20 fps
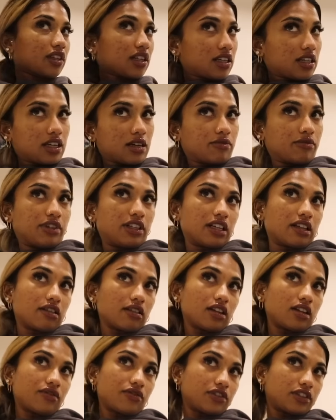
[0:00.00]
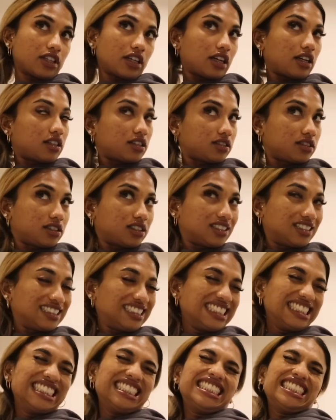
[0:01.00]
yeah, I'm really excited for that.
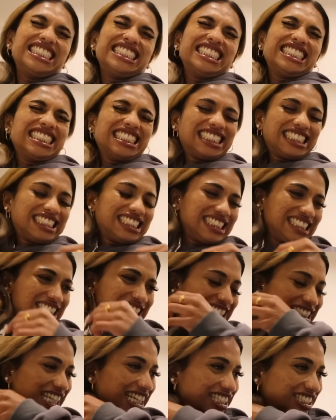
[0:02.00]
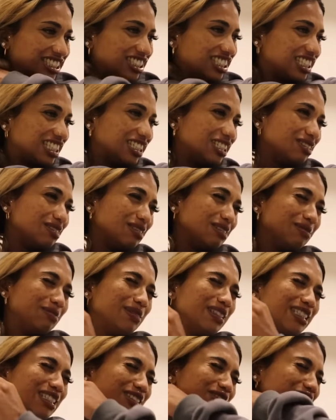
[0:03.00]
That should keep me
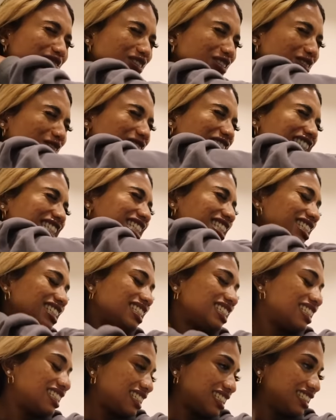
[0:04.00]
busy for a while.